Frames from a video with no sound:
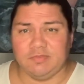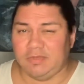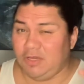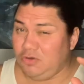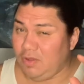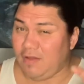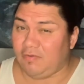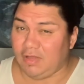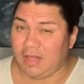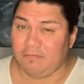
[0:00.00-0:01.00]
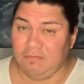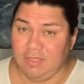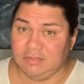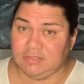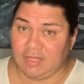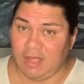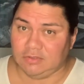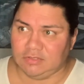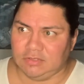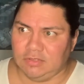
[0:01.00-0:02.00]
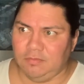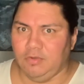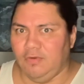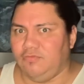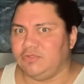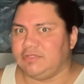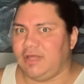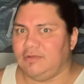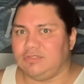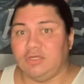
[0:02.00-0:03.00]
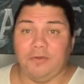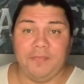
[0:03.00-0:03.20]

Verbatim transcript: but they do have a lot of mean stouts, beautiful stouts. So